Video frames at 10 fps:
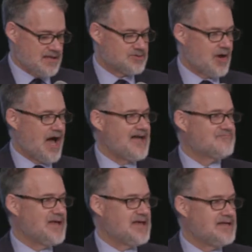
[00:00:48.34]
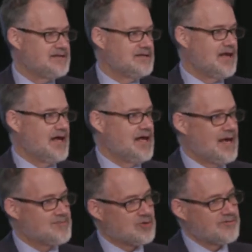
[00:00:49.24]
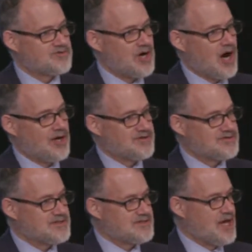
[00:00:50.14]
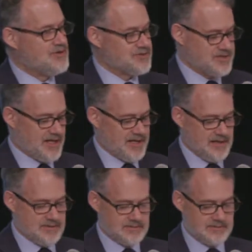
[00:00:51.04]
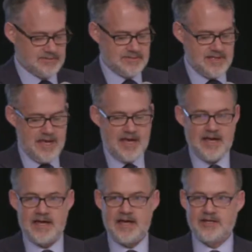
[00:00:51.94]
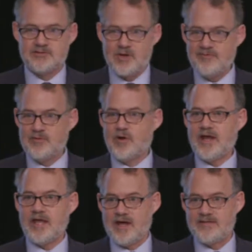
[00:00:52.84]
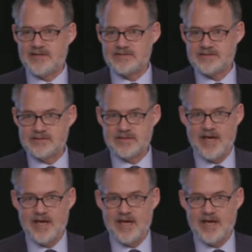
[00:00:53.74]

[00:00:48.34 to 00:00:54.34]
So I'm sort of Charles's understudy. And so I've been working on this.